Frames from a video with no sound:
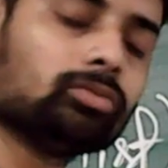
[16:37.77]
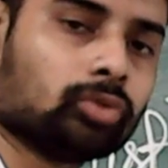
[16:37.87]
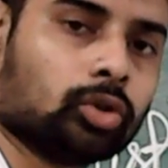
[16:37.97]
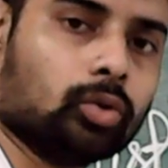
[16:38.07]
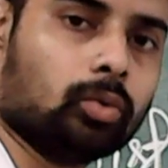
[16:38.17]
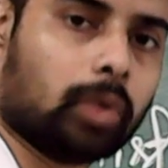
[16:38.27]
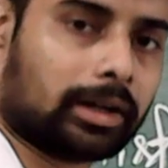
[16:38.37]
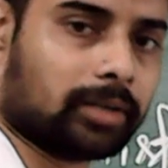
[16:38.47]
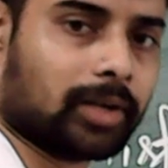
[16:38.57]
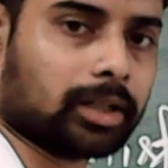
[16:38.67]
do
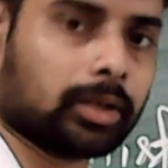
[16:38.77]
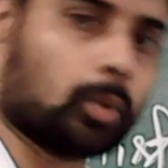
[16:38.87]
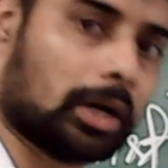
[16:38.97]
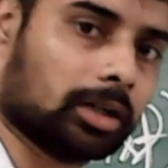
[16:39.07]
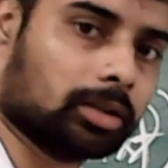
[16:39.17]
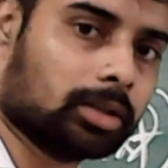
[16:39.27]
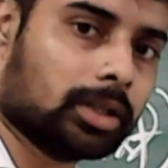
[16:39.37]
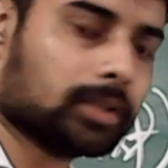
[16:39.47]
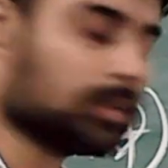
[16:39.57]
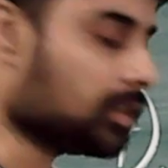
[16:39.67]
whatever they want.
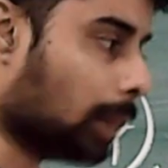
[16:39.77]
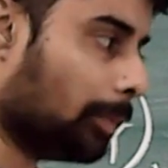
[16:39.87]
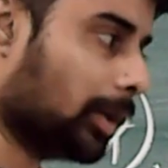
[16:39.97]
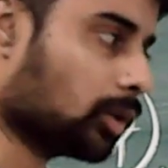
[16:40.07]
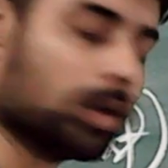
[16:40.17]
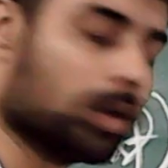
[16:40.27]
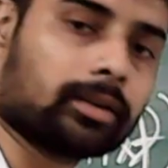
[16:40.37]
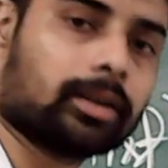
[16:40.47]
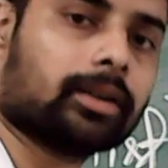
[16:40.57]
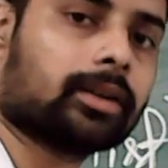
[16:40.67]
This is puppet ruler
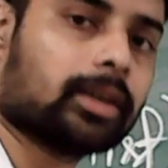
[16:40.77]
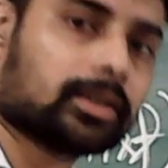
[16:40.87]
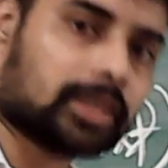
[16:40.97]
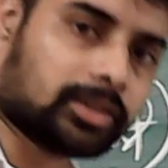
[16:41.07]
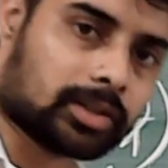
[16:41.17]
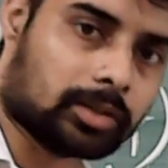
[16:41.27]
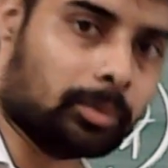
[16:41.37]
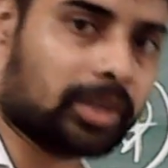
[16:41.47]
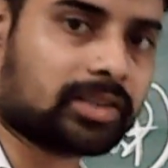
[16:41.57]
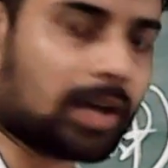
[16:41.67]
such as
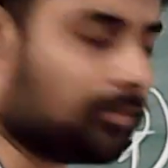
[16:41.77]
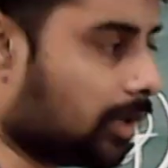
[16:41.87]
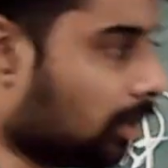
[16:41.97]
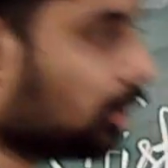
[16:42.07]
Mir Jafar.